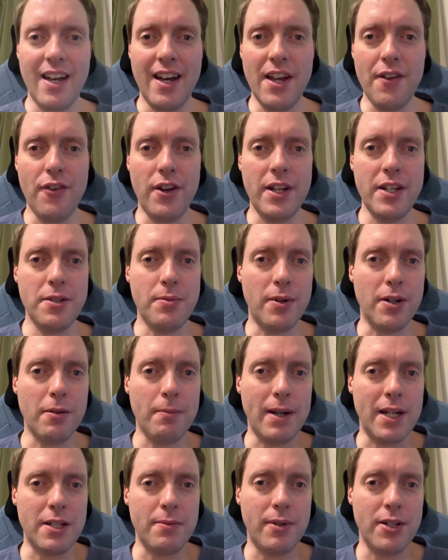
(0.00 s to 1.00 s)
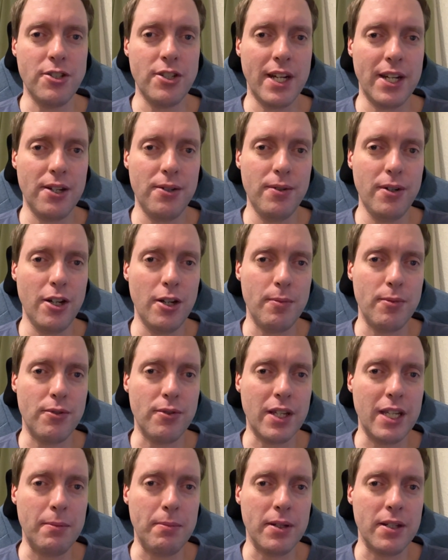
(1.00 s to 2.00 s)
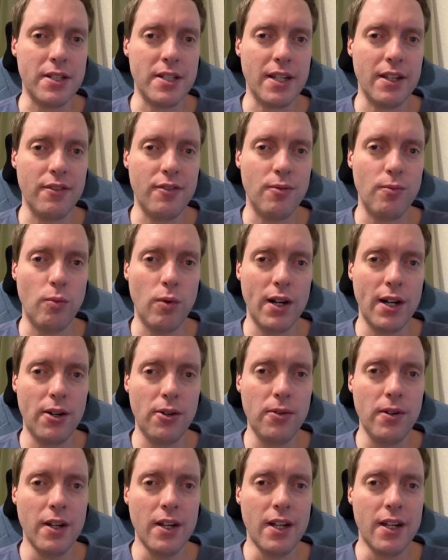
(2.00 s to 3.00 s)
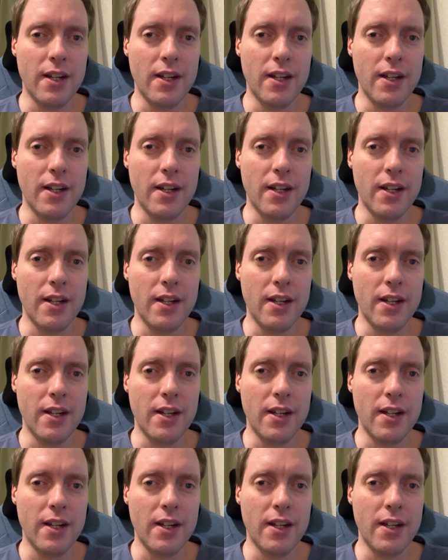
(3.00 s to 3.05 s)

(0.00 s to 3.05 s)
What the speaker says: Hey friends, welcome back to my channel. Hope you're all keeping safe and well.